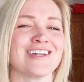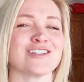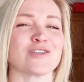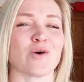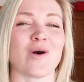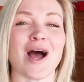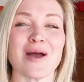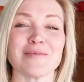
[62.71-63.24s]

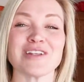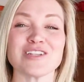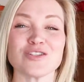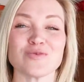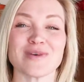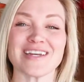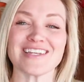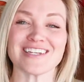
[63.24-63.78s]
So I'm gonna
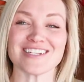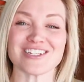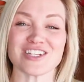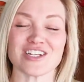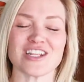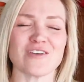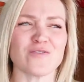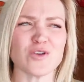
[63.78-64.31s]
do my
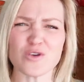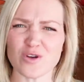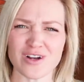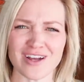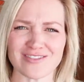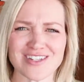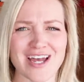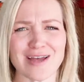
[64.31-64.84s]
kitchen. If you
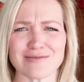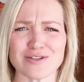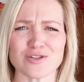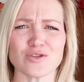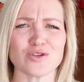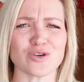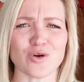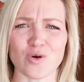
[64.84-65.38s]
don't have time to
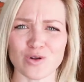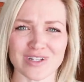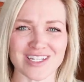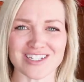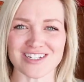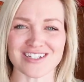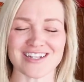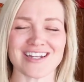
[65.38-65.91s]
do your whole
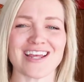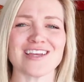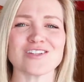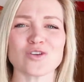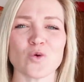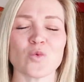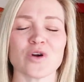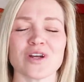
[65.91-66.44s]
kitchen today,
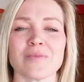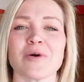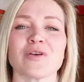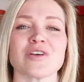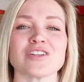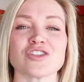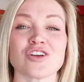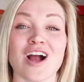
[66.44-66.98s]
don't worry about it.